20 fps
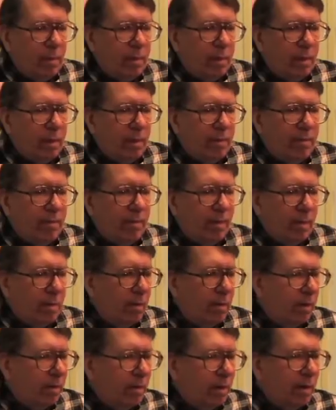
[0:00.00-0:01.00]
Then
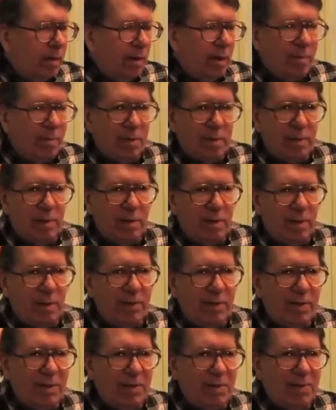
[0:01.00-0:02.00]
according to Konopka's
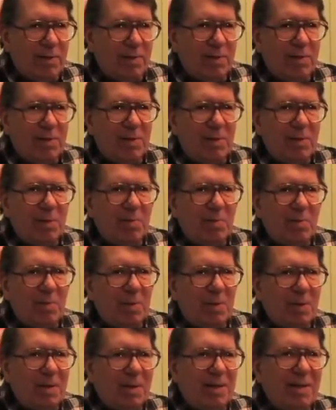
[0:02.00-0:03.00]
law now, as it's in the
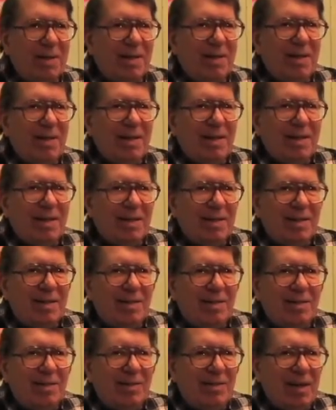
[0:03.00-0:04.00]
book,
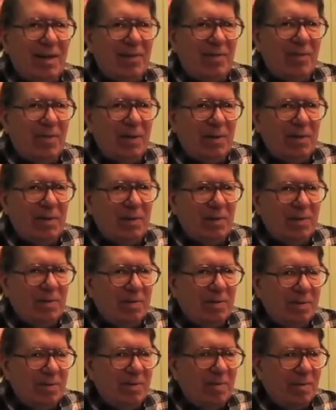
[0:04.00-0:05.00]
I
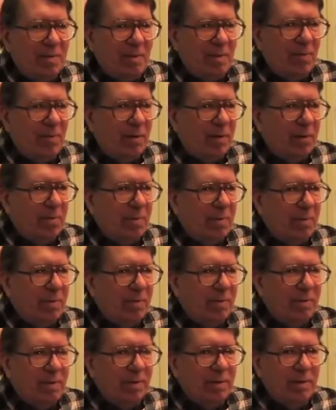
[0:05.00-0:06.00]
found a
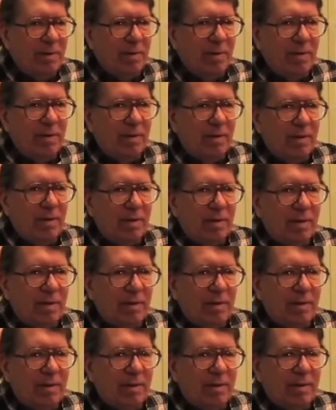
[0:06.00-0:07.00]
mutant.
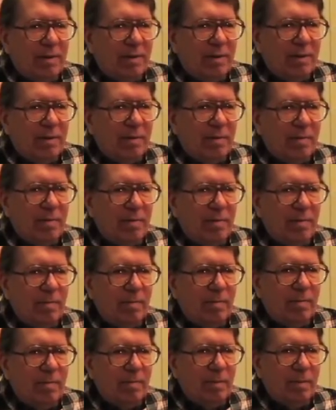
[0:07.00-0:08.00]
And I
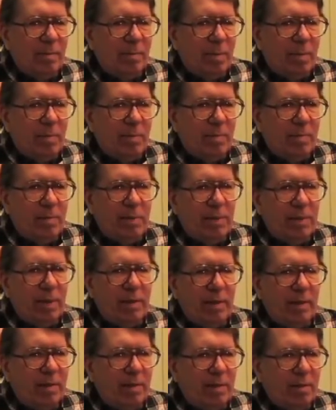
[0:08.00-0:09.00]
remember
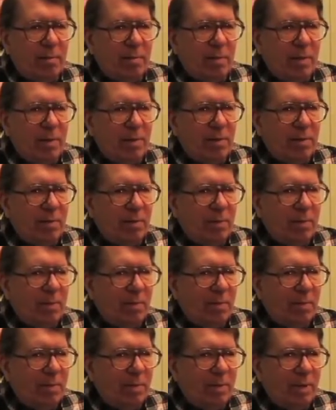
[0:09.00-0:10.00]
presenting it to the Benzer
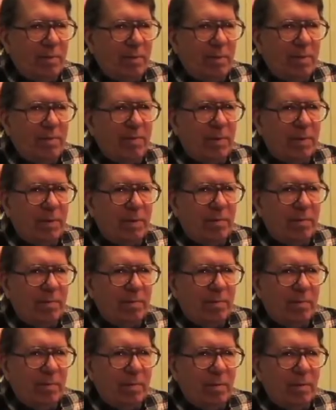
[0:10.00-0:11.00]
group, and I was very
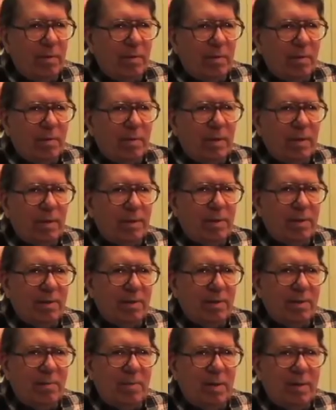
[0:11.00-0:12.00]

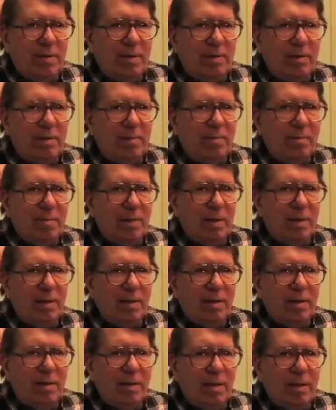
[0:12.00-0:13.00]
reticent about
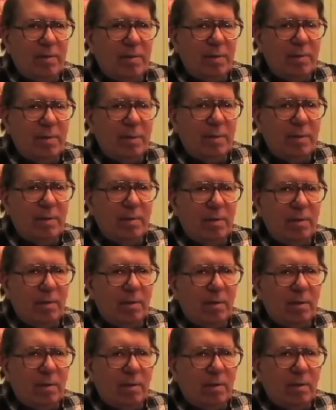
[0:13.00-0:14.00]
making claims, but
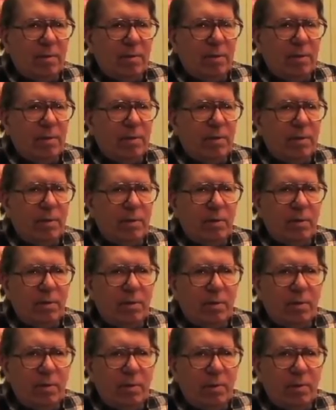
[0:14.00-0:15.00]
there was an internal
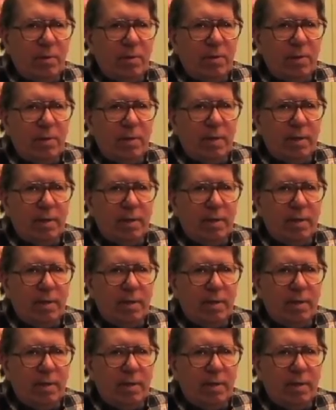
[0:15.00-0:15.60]
control using that